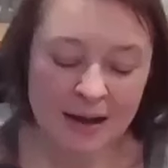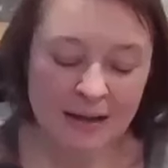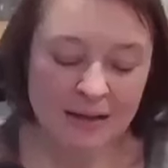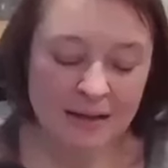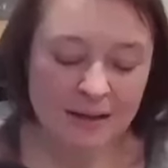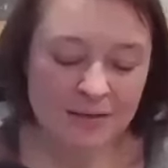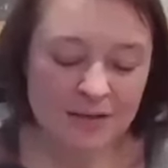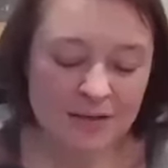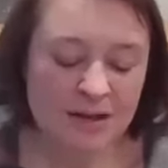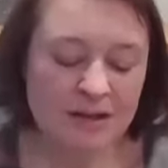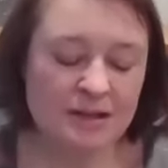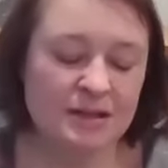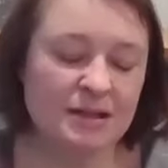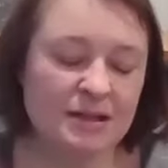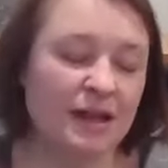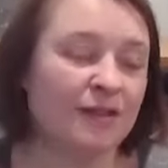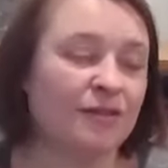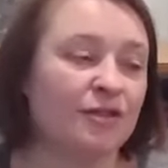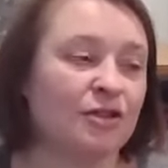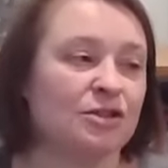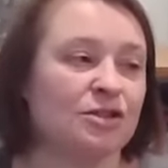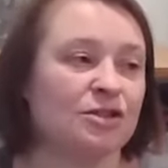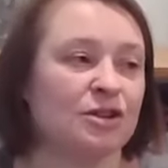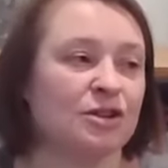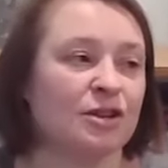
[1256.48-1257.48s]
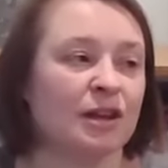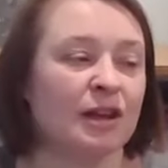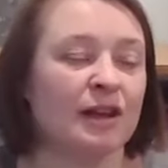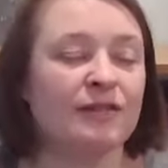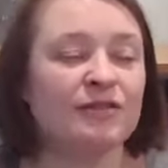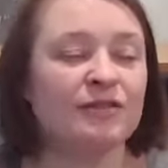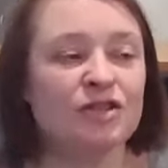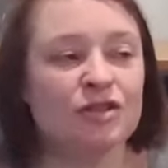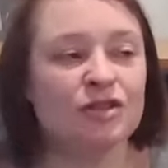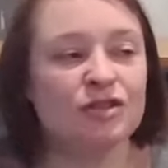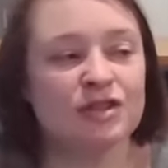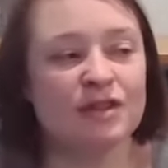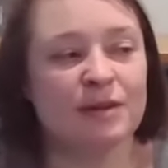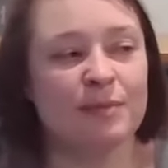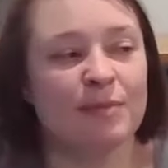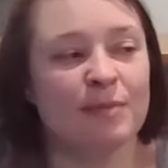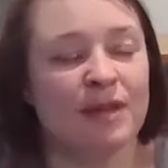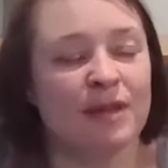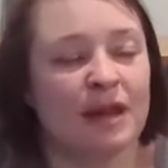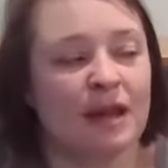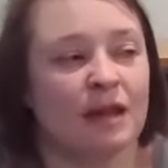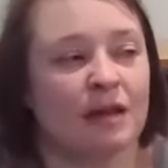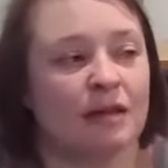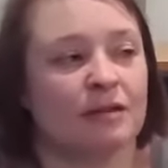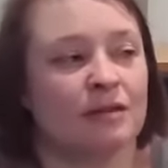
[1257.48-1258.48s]
I love that it gives her
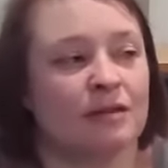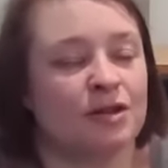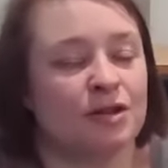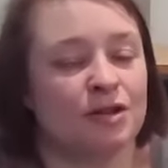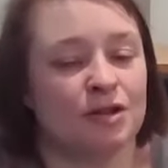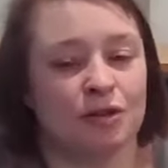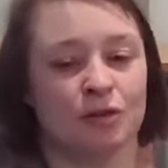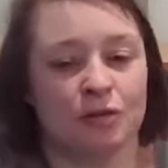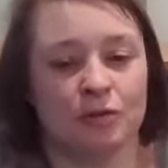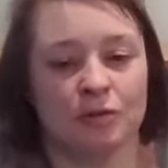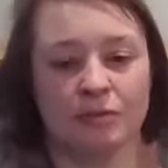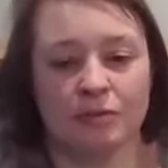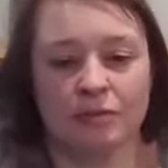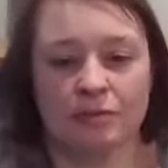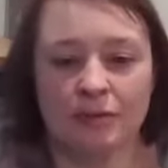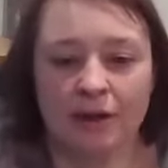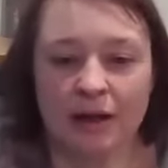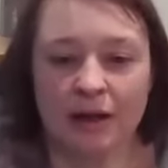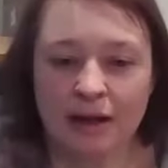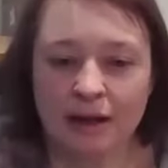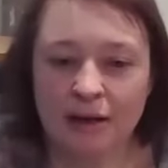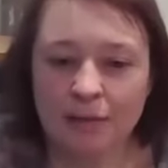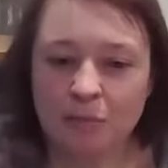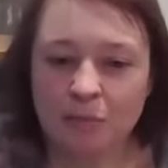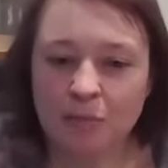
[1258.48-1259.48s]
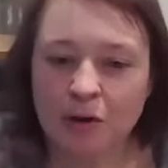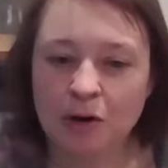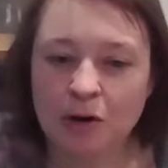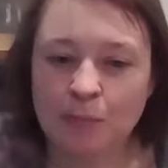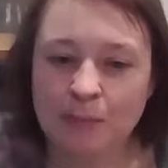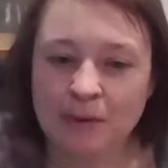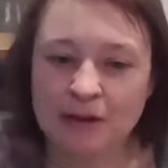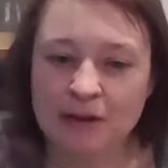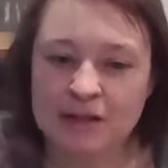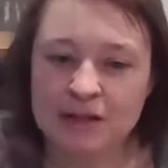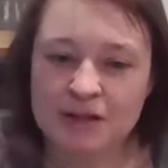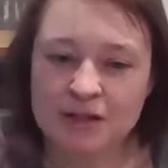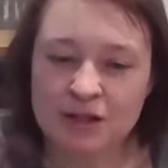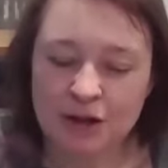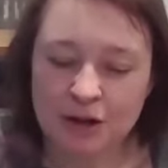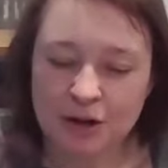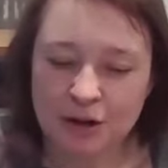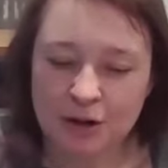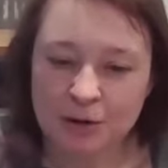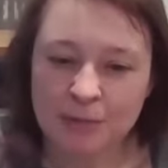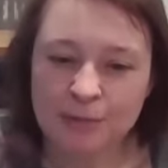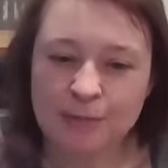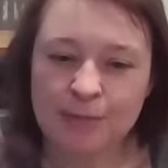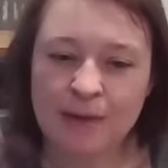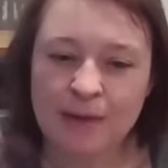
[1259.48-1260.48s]
something to do, like a purpose, you
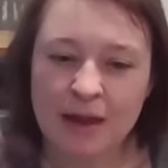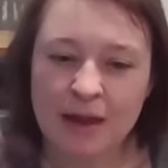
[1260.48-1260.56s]
know?